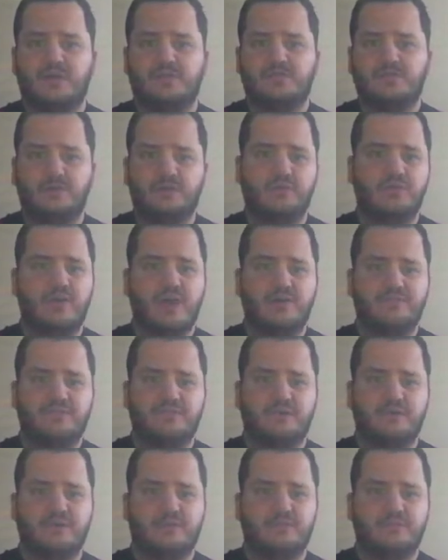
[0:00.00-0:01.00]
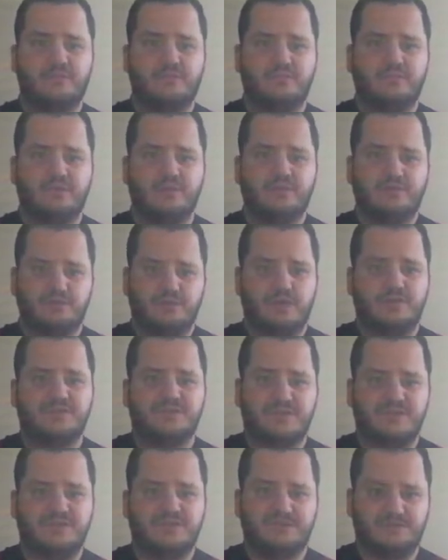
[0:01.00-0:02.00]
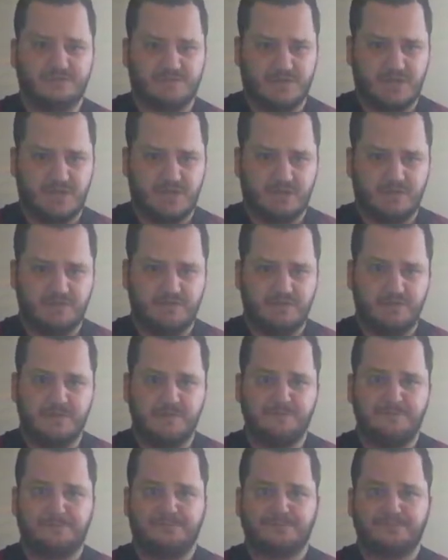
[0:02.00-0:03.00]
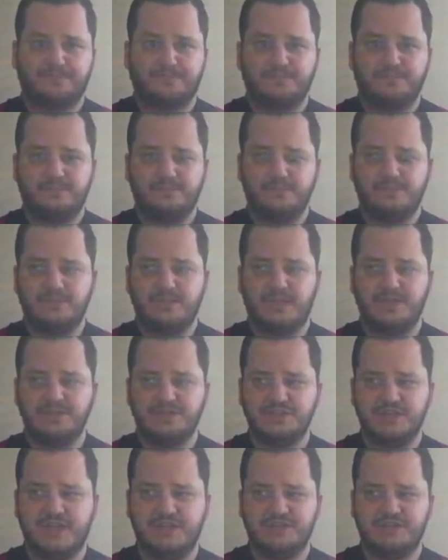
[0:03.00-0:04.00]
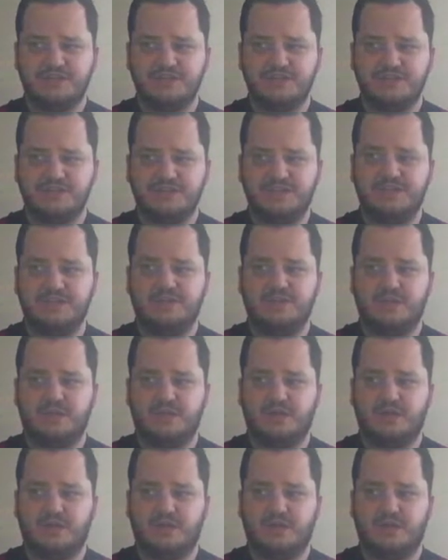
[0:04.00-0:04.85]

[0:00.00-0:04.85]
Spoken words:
photograph, a strong sense of photography. And she actually did,